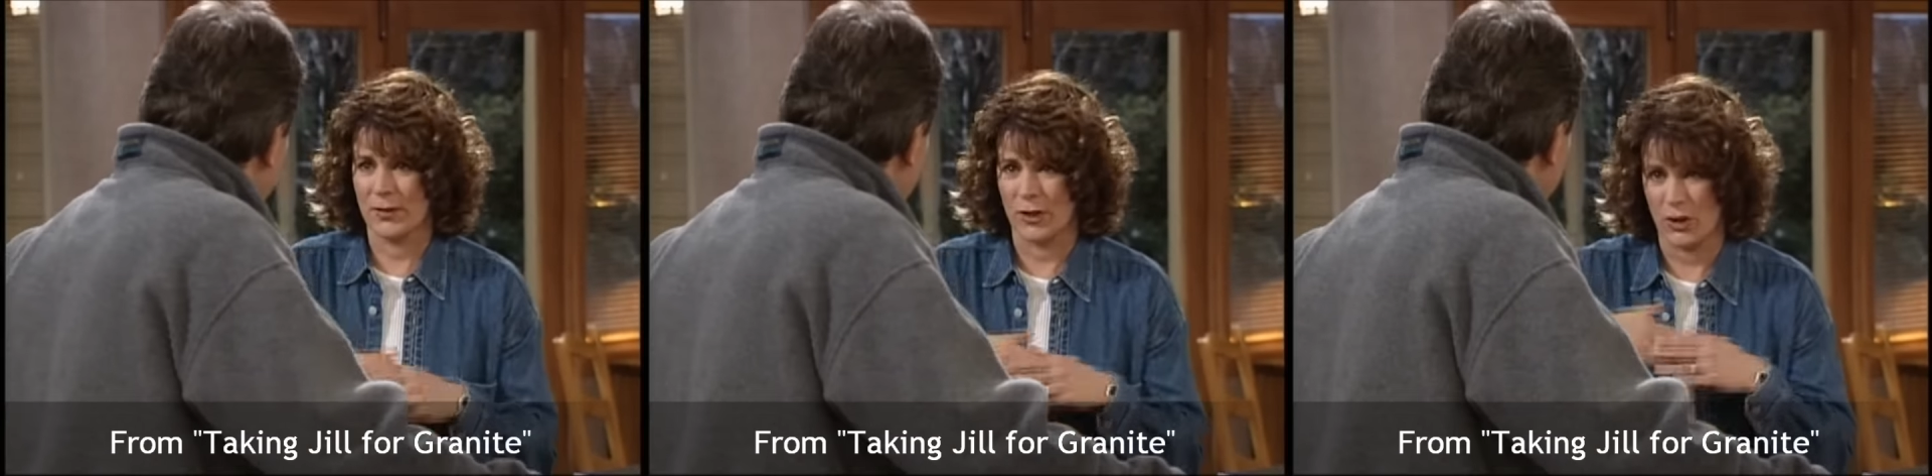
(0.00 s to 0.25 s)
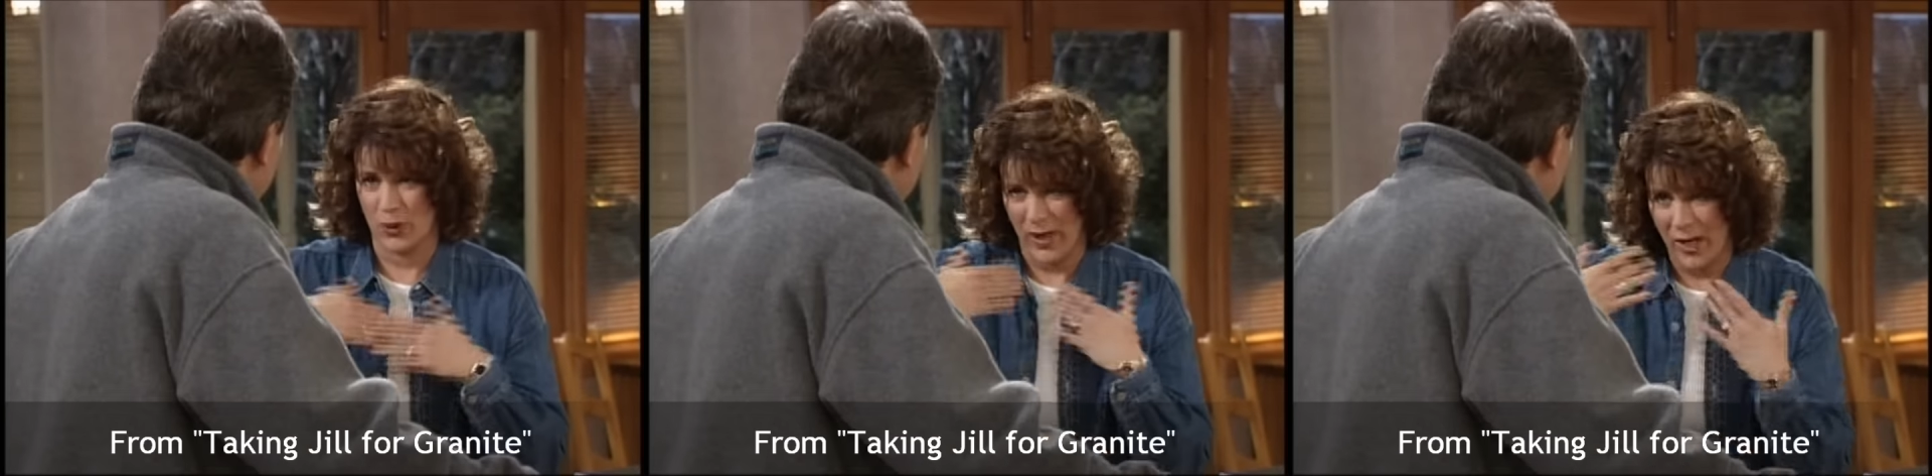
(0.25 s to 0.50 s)

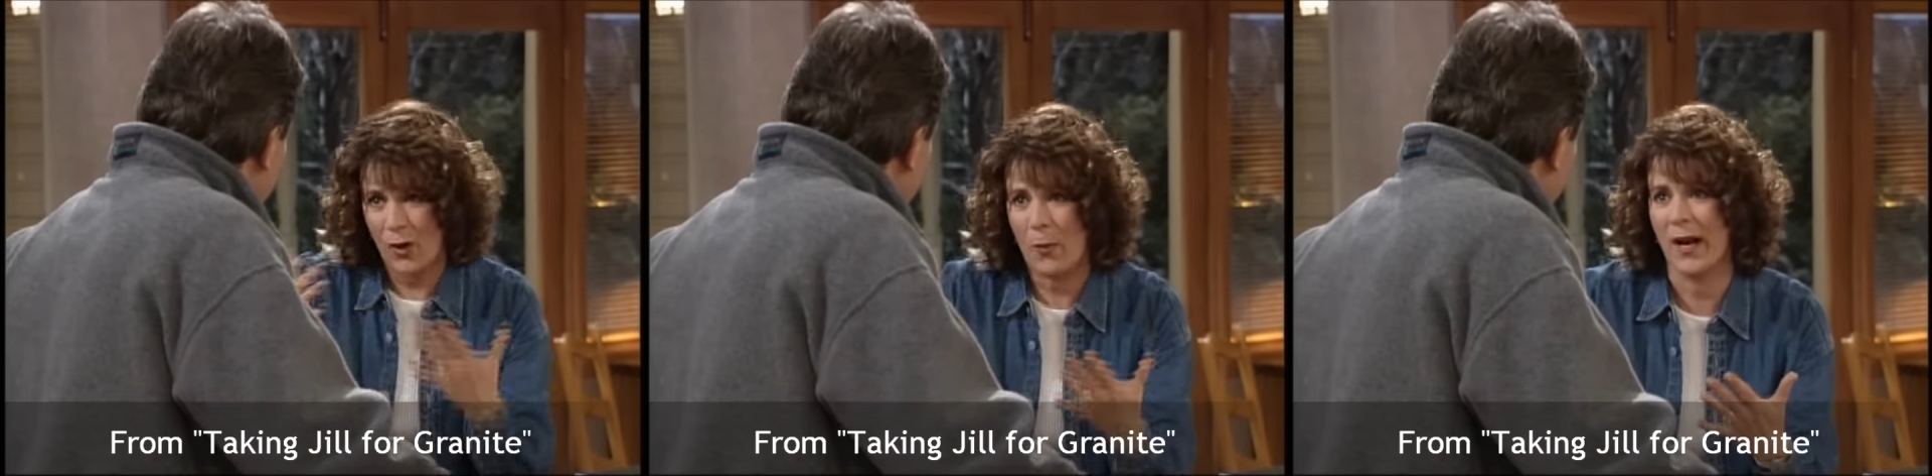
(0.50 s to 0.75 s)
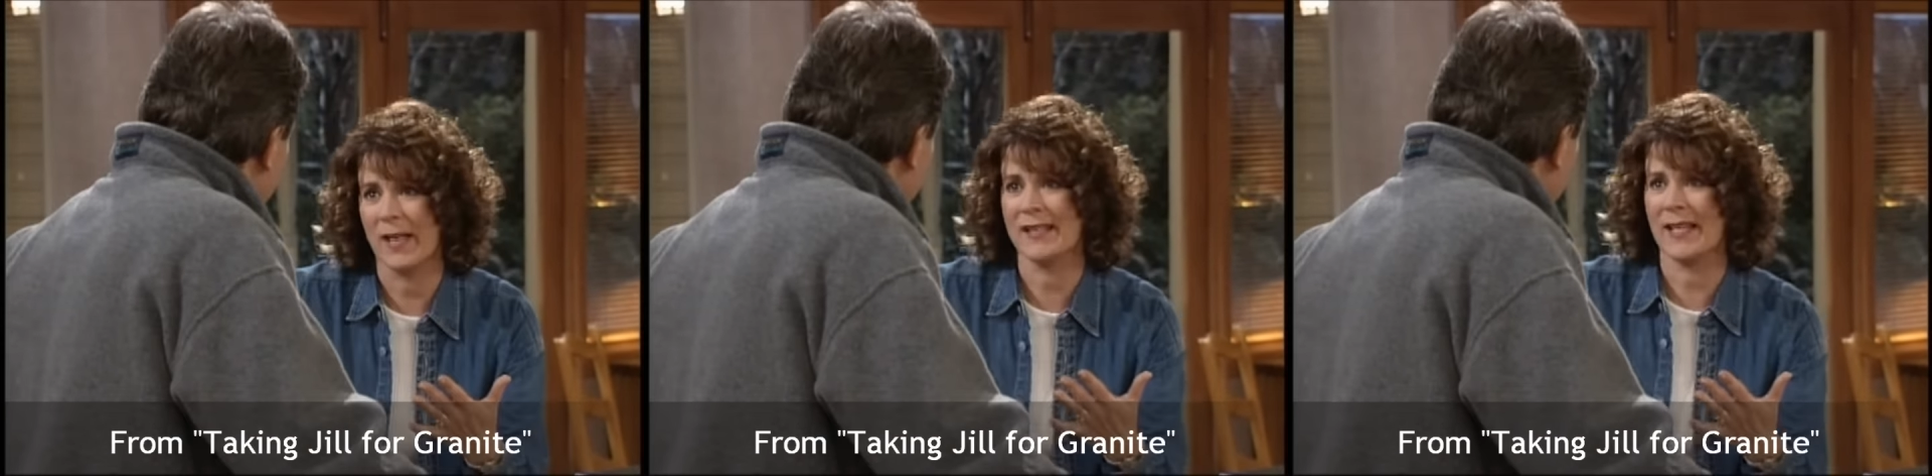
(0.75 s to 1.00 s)
Did you hear what
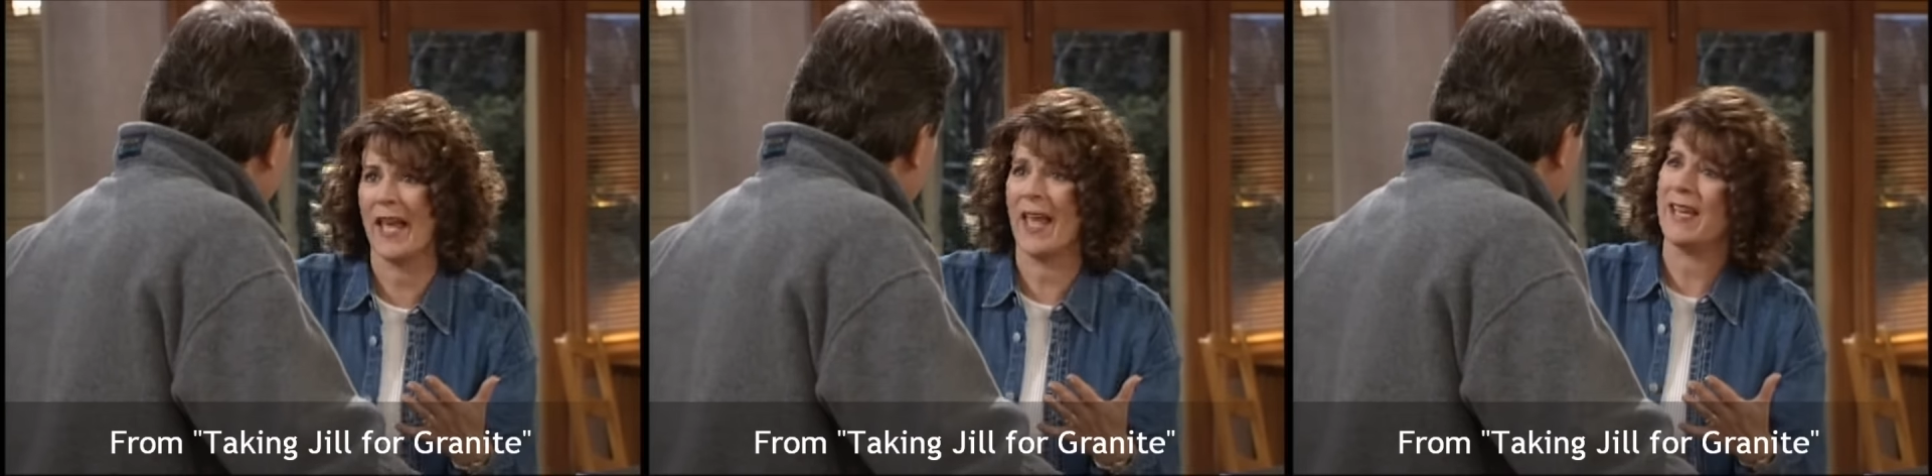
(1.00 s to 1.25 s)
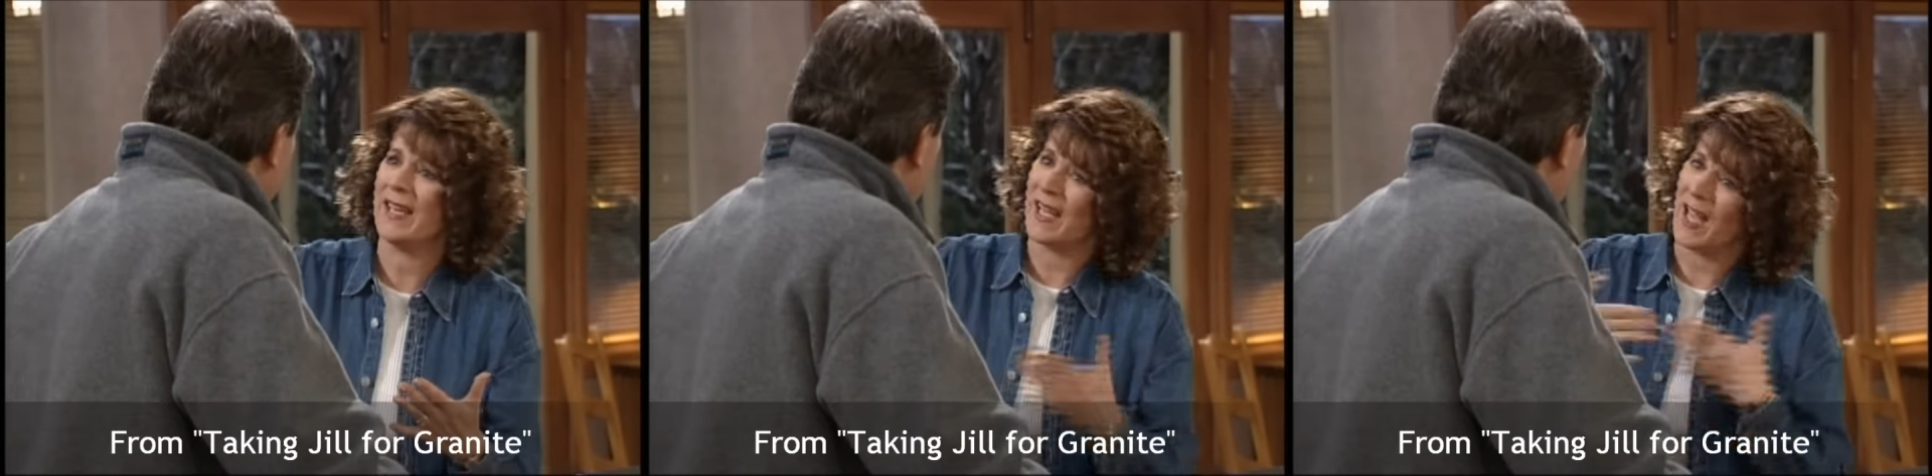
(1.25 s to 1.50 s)
I said?
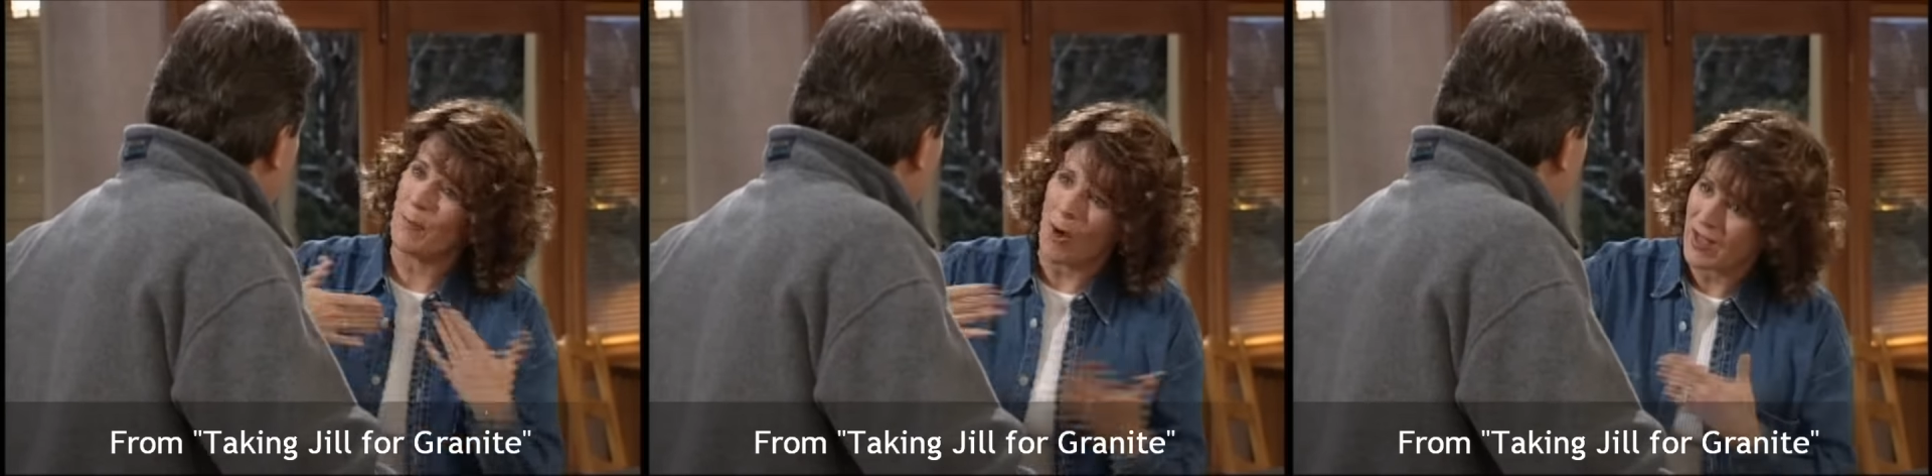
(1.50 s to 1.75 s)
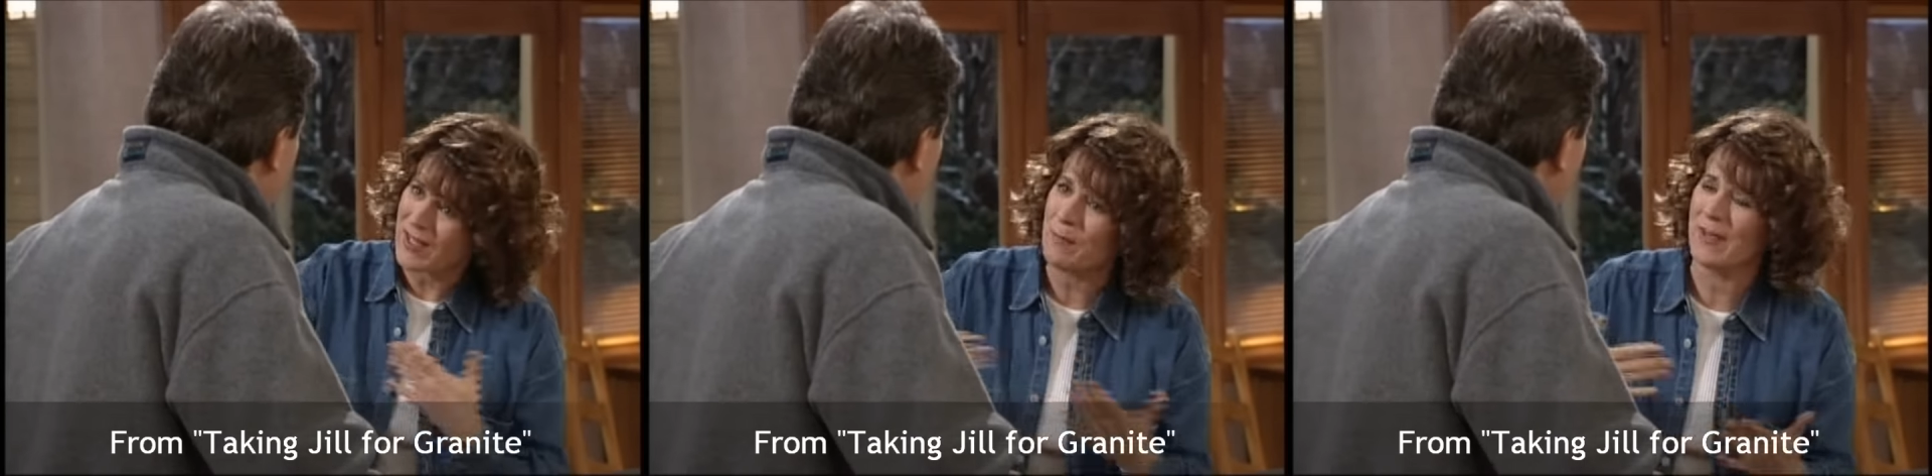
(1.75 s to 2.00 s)
He came on to